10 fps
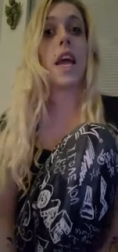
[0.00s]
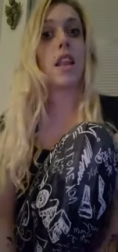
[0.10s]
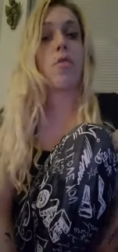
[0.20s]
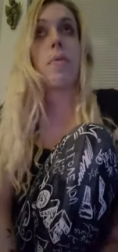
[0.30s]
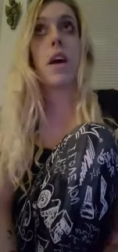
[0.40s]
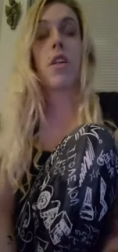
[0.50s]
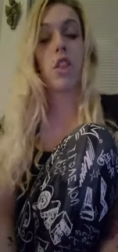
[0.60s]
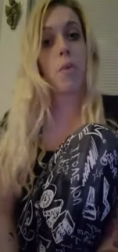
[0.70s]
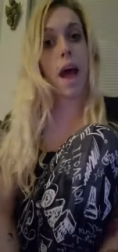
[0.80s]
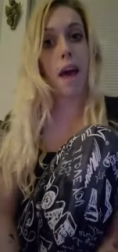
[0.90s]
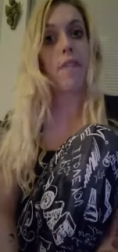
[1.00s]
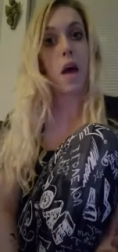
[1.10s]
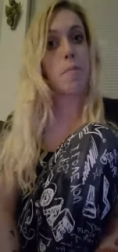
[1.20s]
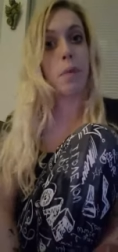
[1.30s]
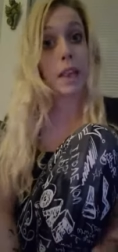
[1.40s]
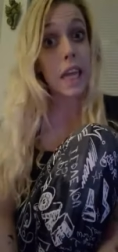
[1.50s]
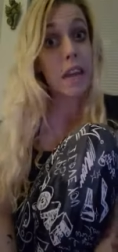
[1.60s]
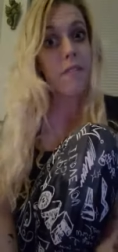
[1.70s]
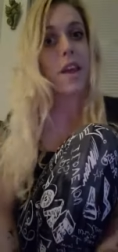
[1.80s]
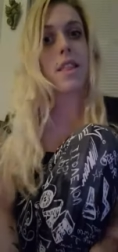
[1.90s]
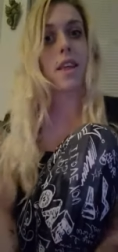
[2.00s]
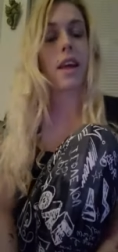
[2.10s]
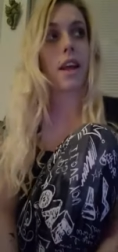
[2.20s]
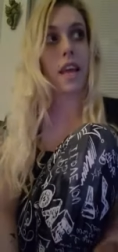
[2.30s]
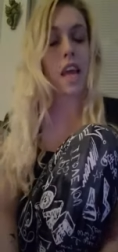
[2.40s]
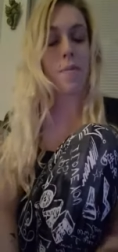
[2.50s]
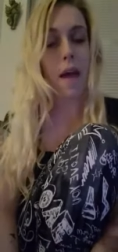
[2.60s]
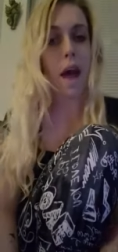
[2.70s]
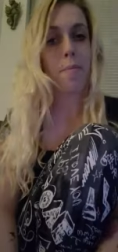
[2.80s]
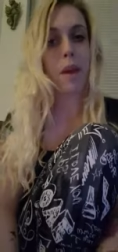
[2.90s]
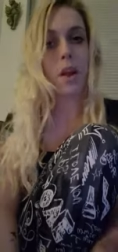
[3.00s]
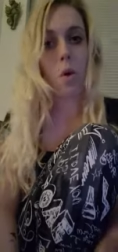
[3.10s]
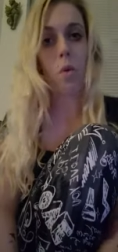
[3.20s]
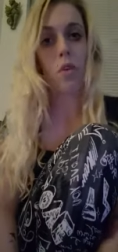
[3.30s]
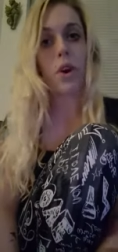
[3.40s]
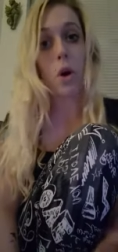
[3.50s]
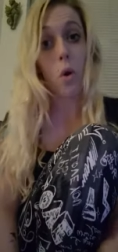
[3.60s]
It's because you have that belief that it's going to keep happening over and